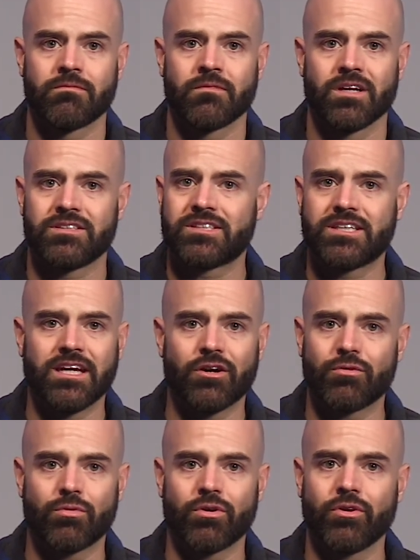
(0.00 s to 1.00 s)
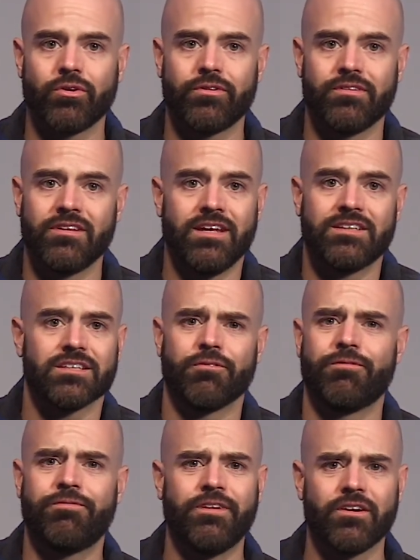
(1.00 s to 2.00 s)
A scared world needs a
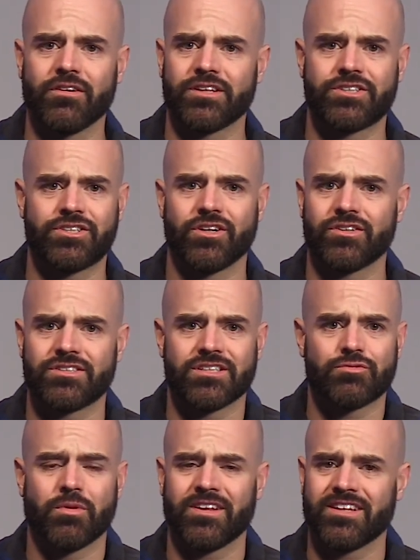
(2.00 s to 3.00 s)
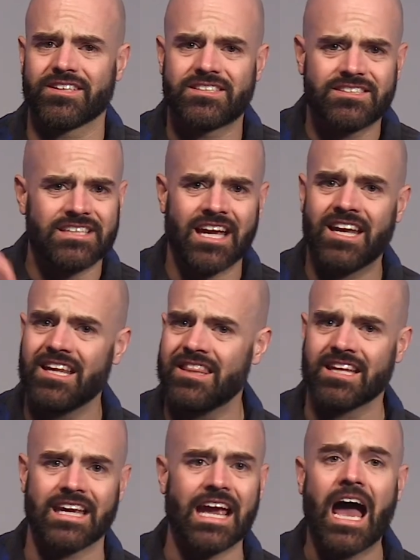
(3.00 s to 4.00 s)
fearless church that's willing to stand in
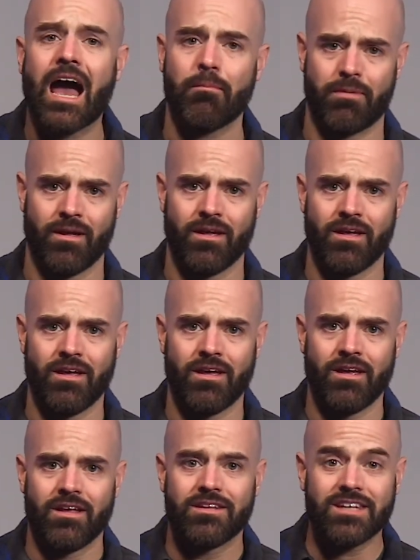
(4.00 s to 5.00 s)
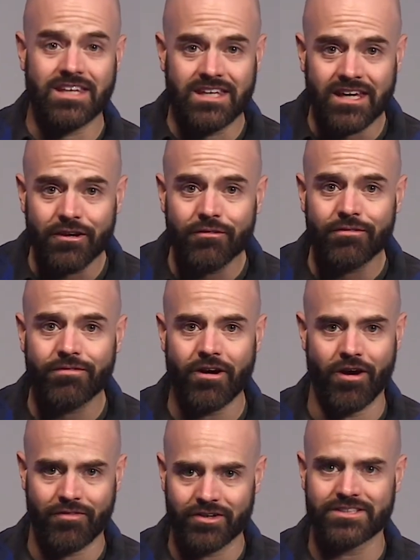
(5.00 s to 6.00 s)
the gap, to give
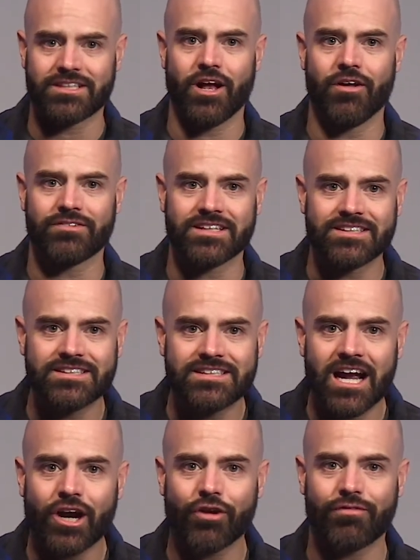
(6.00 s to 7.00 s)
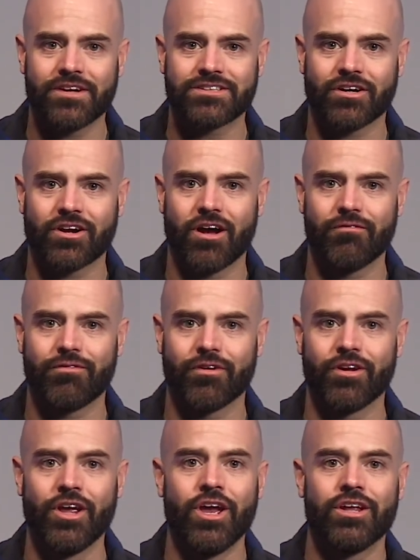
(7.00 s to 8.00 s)
of ourselves and sacrifice our
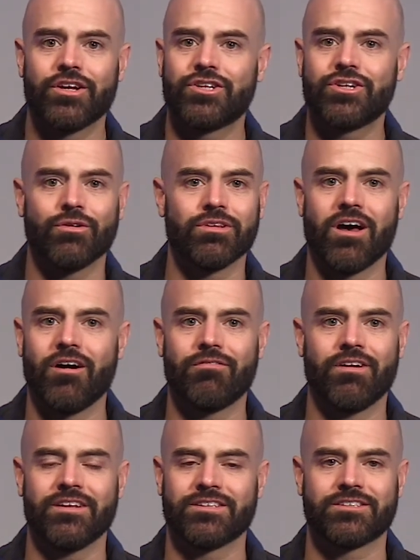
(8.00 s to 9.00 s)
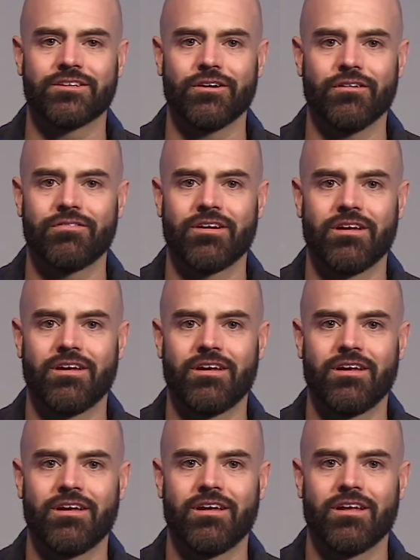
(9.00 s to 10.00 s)
comfort to show love and serve.
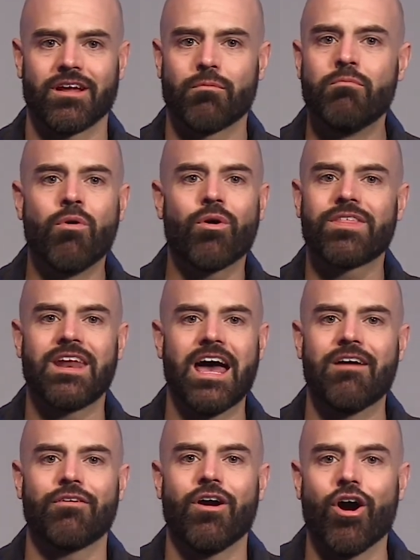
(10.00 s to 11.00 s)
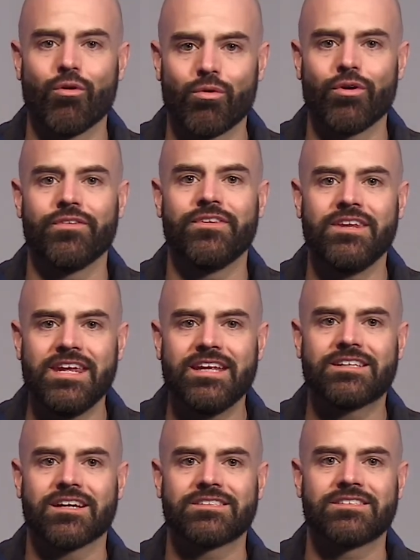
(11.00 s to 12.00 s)
More than ever, our world
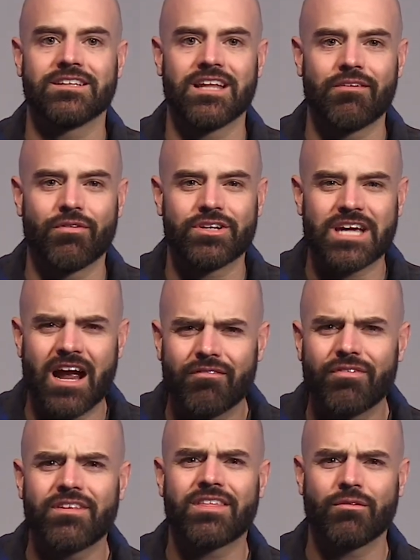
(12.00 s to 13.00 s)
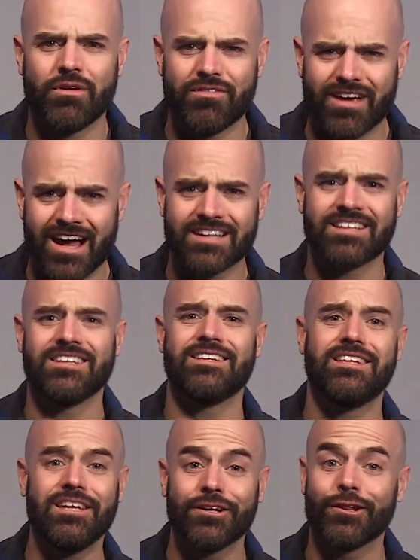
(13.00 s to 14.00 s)
needs us to leverage everything we've got to
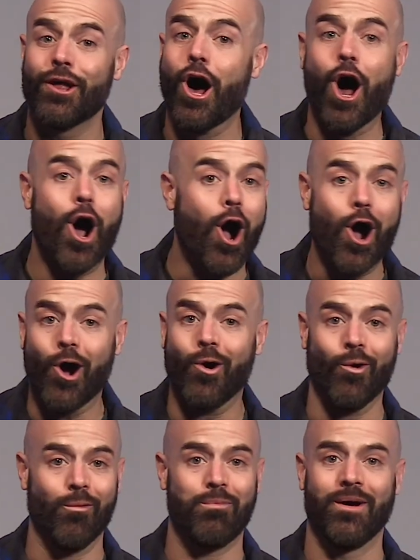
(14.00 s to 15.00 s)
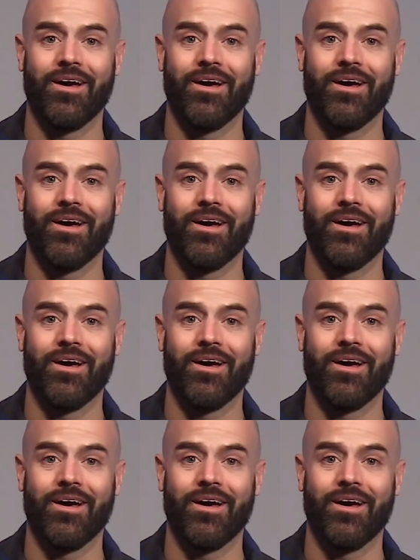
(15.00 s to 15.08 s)
deal hope.